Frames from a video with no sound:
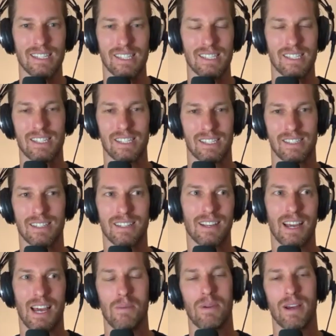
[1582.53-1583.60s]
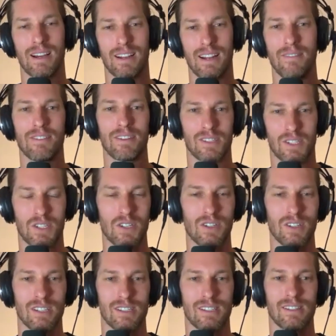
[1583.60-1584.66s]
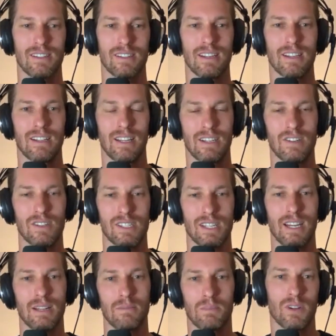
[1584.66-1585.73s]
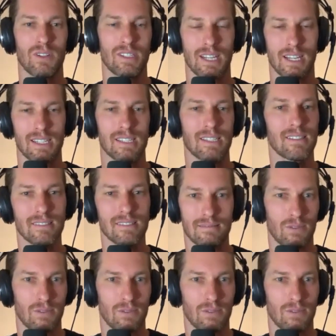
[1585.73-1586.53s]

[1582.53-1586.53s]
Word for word: It's just about having a student's like you said, process,